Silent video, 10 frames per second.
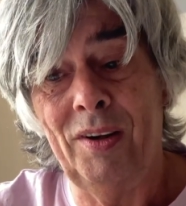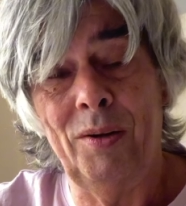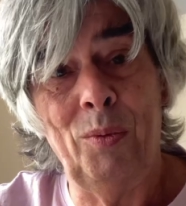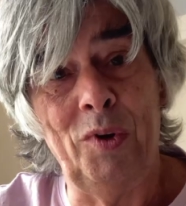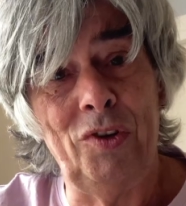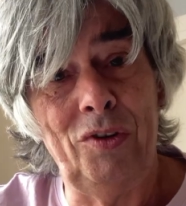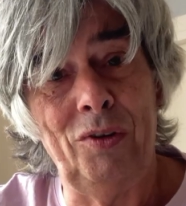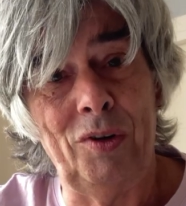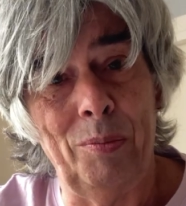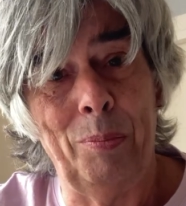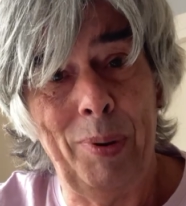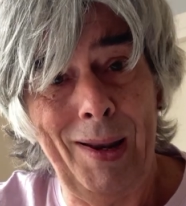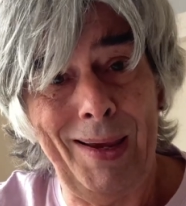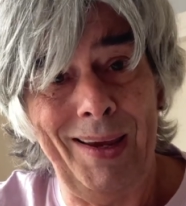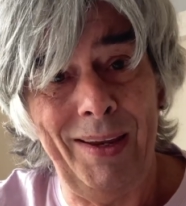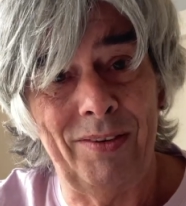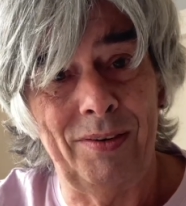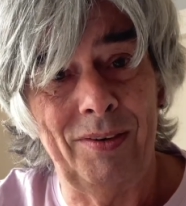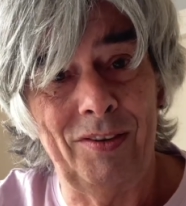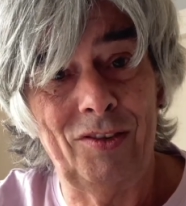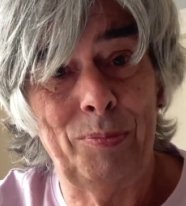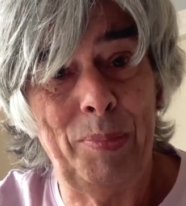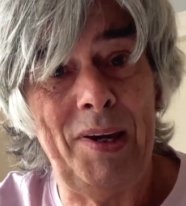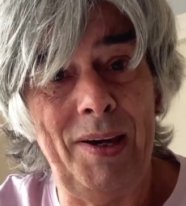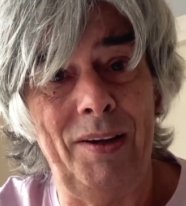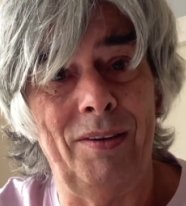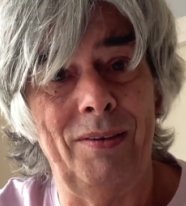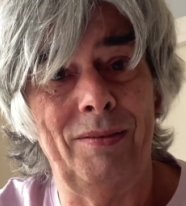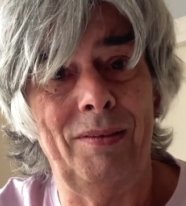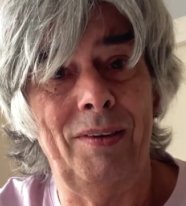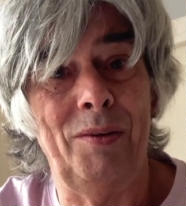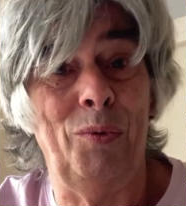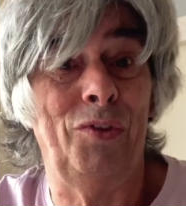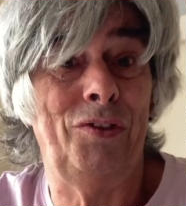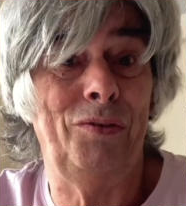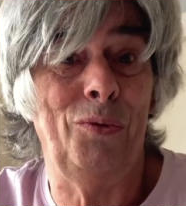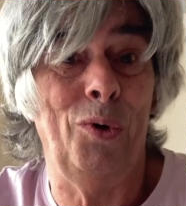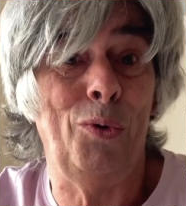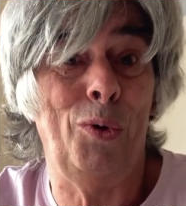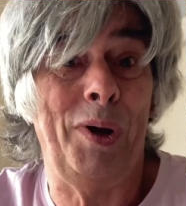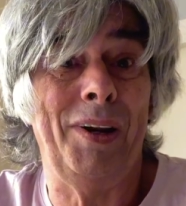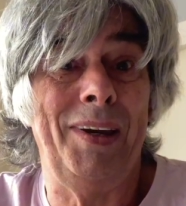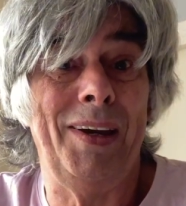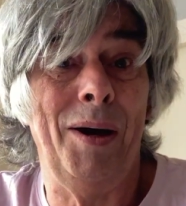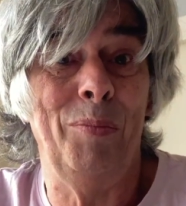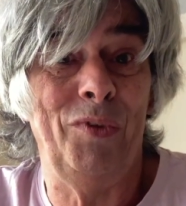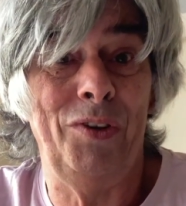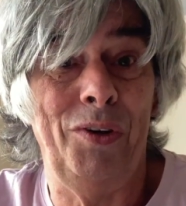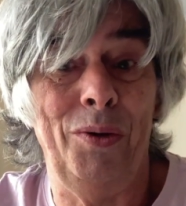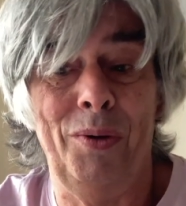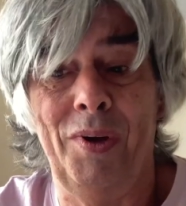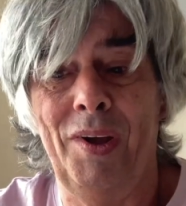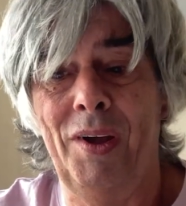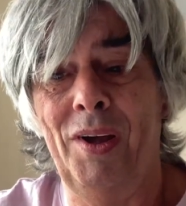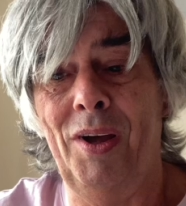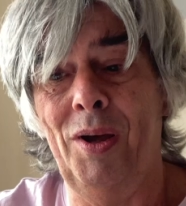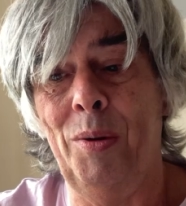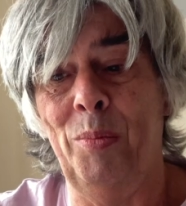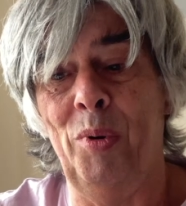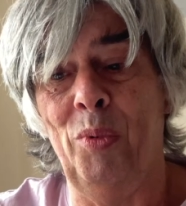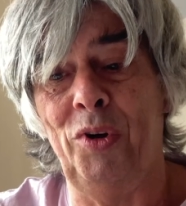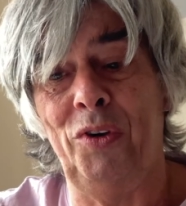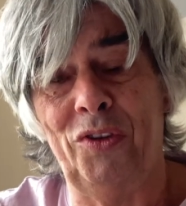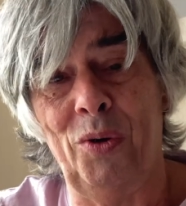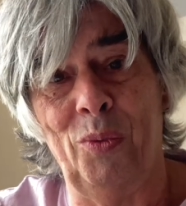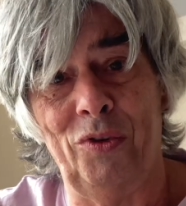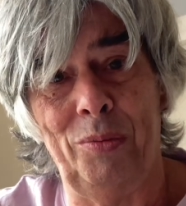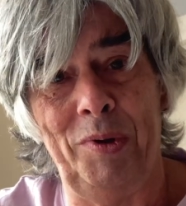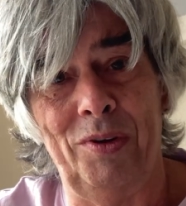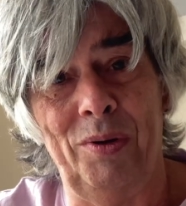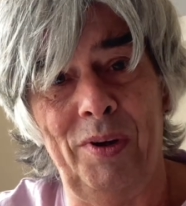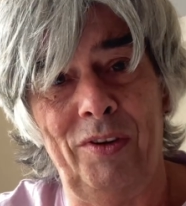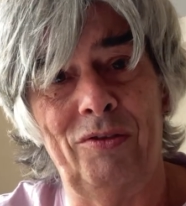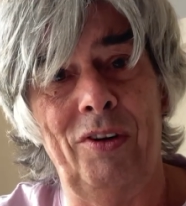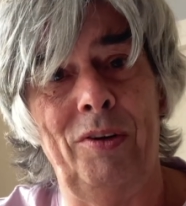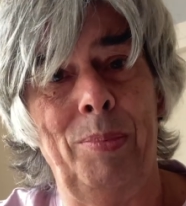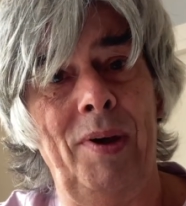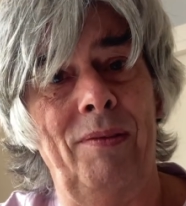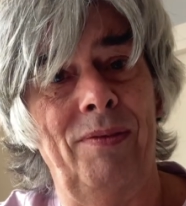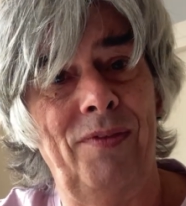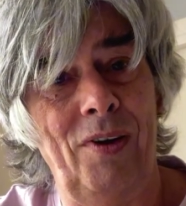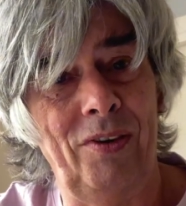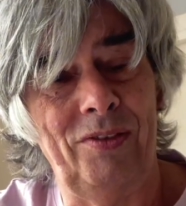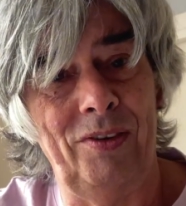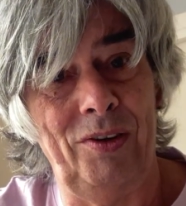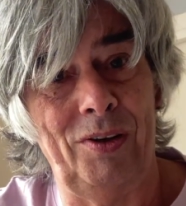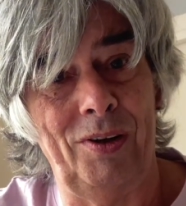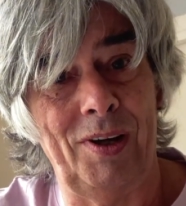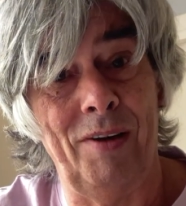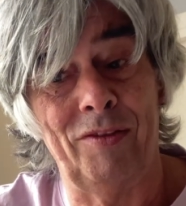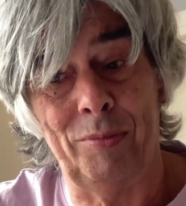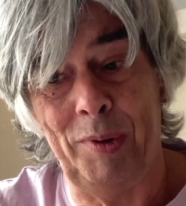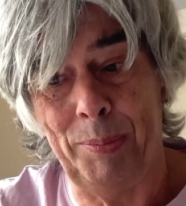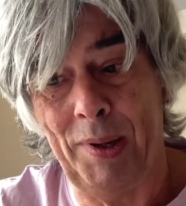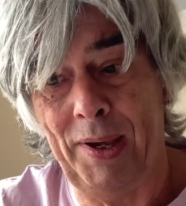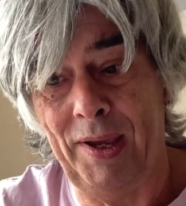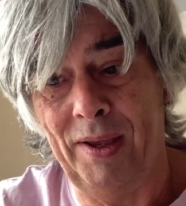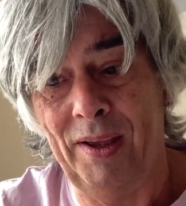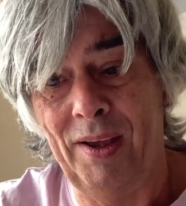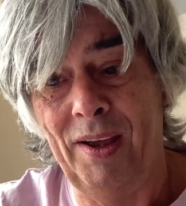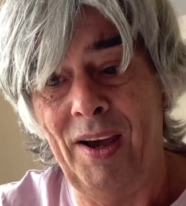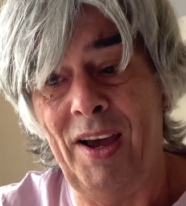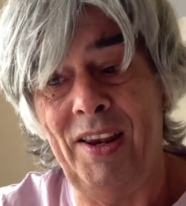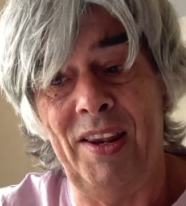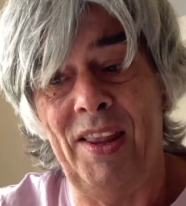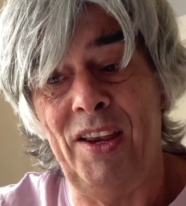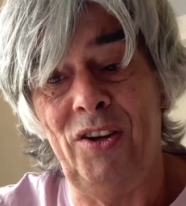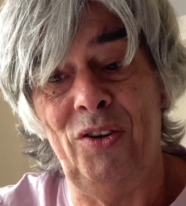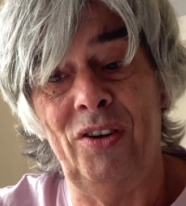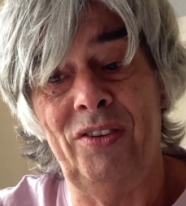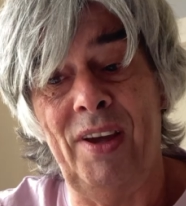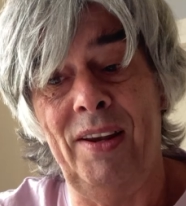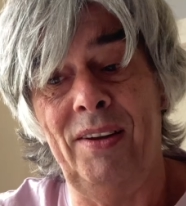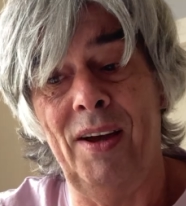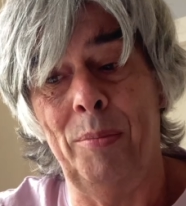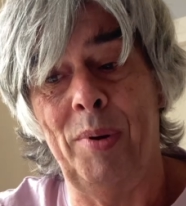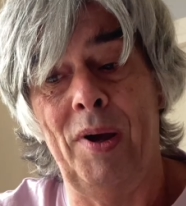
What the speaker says: Once you can play it, speed will quickly come to you, but what you don't want to be doing is trying to play it faster than you can comfortably play it, and then you just end up